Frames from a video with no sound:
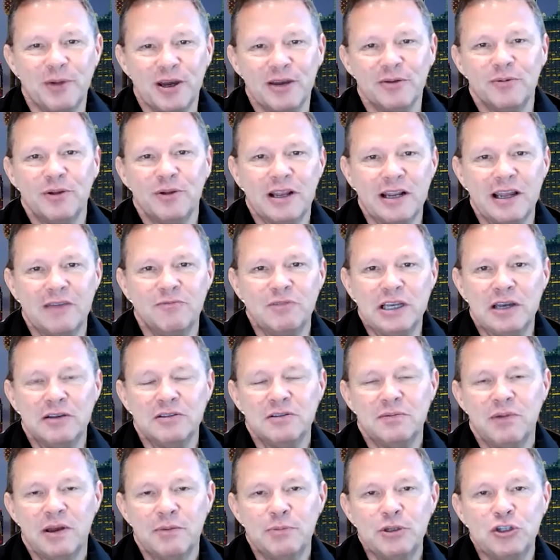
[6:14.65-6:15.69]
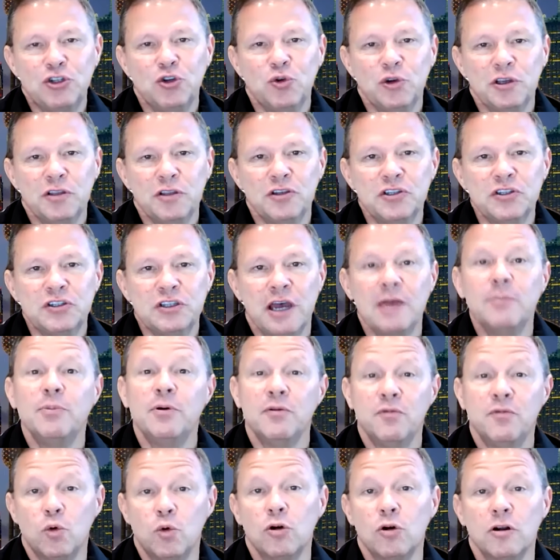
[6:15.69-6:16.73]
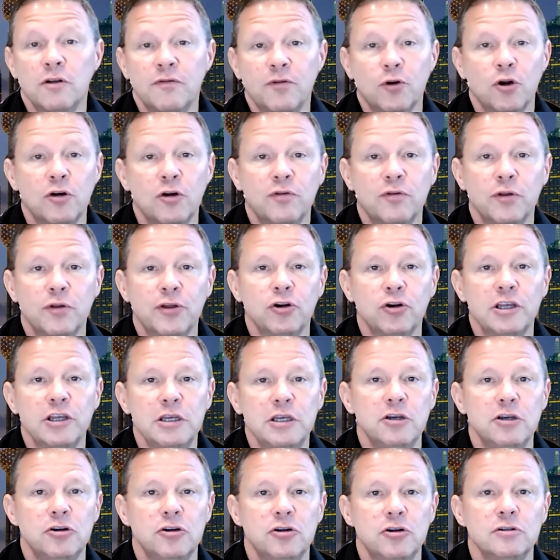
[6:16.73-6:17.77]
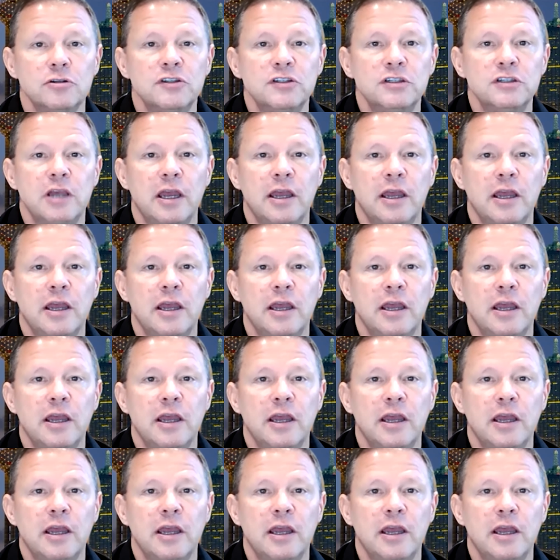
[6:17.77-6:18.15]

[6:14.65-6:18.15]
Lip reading: I've been doing this type of work for over 30 years.